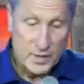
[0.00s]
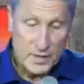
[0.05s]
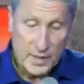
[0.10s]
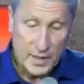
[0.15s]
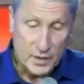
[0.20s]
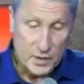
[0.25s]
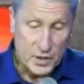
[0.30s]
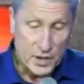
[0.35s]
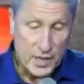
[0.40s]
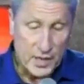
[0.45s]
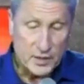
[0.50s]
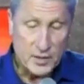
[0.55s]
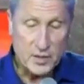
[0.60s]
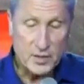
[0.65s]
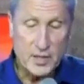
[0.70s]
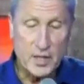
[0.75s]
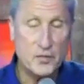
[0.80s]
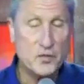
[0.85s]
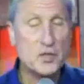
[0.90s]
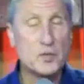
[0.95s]
Let me tell you,
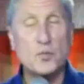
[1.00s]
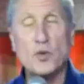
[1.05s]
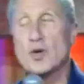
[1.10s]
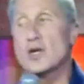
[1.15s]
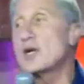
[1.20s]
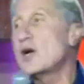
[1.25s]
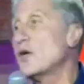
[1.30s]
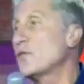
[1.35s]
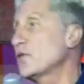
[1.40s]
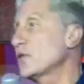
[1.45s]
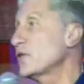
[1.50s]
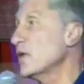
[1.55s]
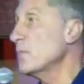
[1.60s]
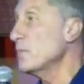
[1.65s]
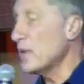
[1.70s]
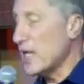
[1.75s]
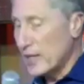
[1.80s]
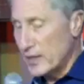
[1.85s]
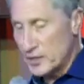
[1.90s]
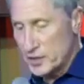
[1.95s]
Jesus gives you more comfort
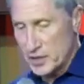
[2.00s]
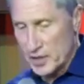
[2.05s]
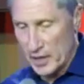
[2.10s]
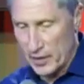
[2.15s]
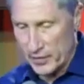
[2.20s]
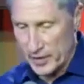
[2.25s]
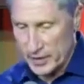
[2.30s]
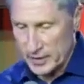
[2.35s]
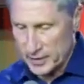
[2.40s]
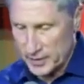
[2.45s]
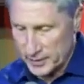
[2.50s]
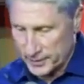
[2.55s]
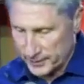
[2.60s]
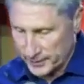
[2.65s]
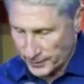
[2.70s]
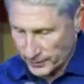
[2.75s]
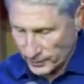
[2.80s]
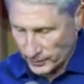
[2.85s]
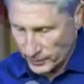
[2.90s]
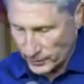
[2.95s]
than Ben and
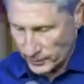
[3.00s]
Jerry's.